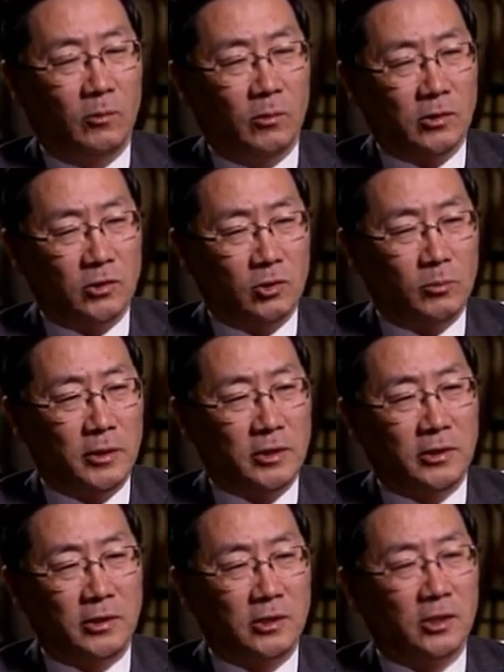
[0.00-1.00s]
We're so
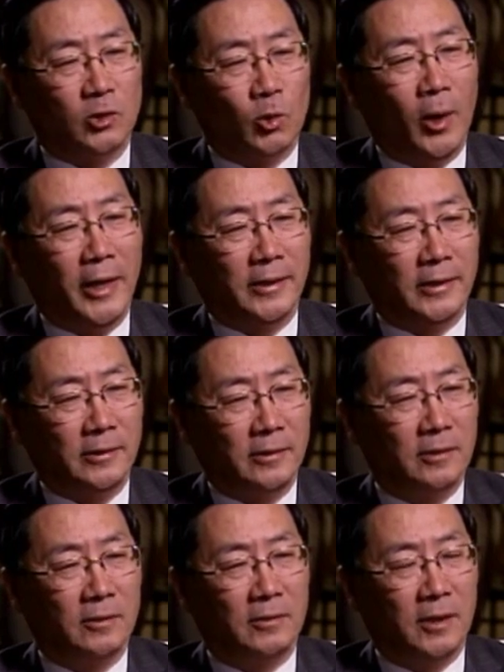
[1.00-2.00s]
much intertwined,
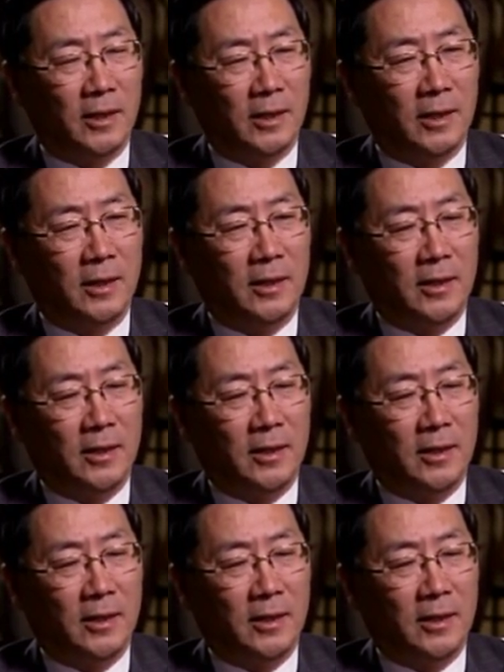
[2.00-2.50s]
you know. Uh,